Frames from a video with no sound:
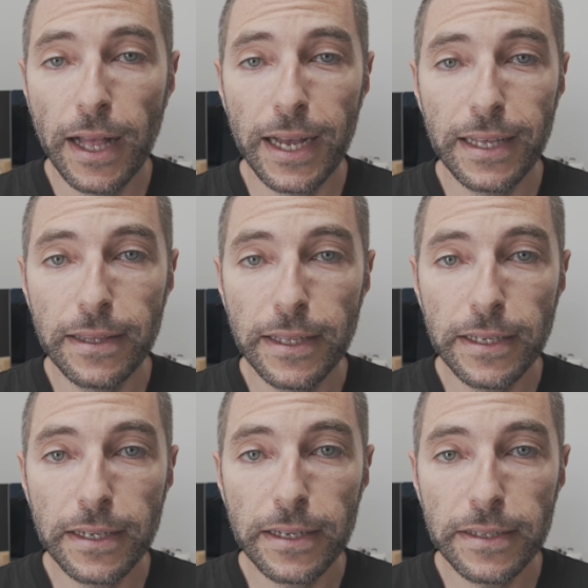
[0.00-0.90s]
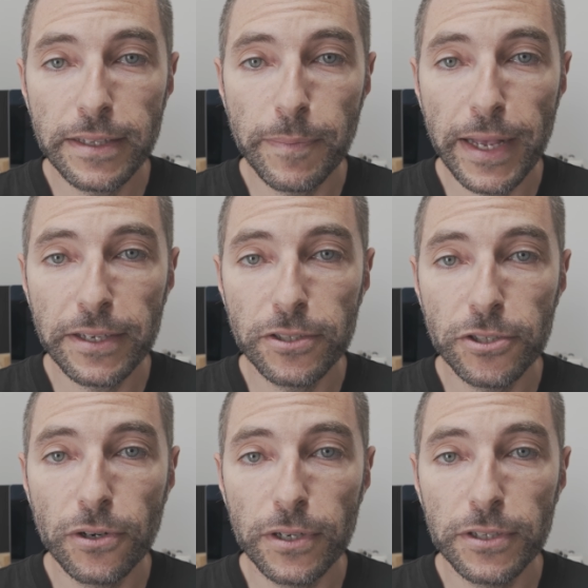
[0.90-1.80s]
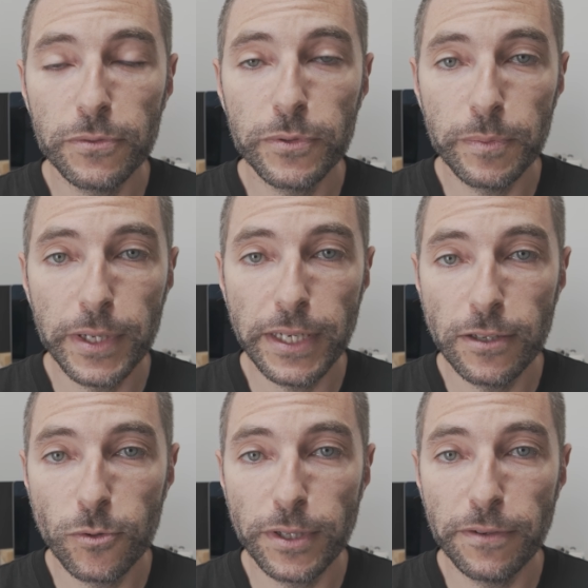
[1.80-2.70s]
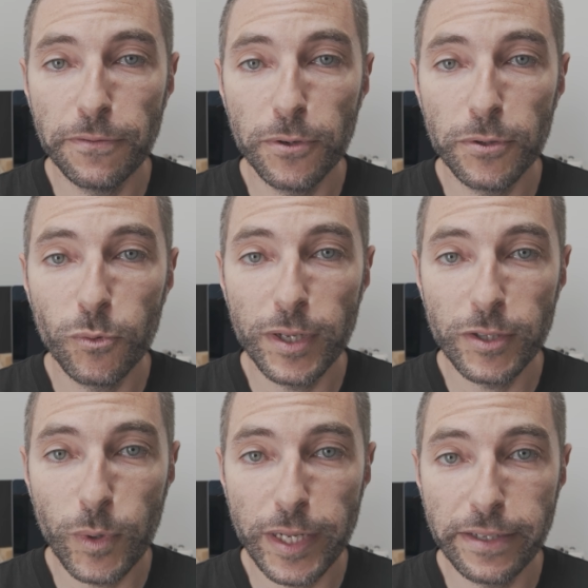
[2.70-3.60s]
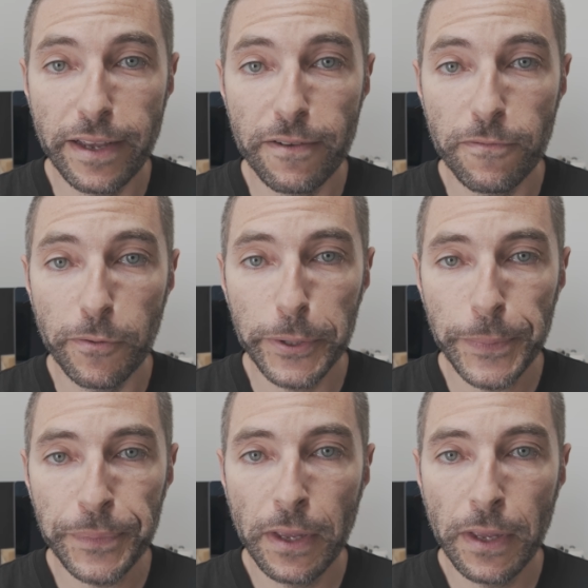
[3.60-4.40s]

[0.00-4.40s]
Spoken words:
I think the best choice would be the 24 to 120 f4